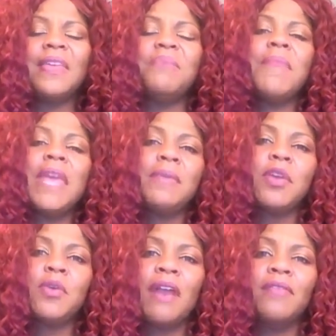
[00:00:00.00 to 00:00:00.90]
that maybe
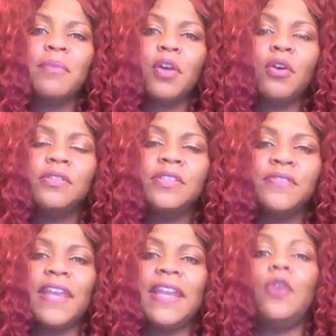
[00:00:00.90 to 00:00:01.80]
you haven't been
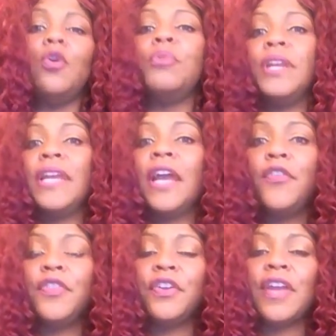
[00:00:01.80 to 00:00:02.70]
cultivating or putting
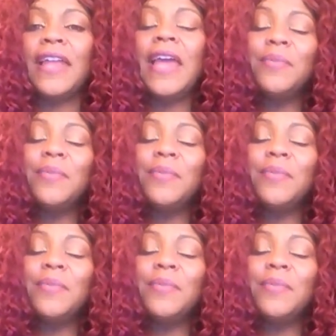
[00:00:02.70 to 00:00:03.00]
out there yet,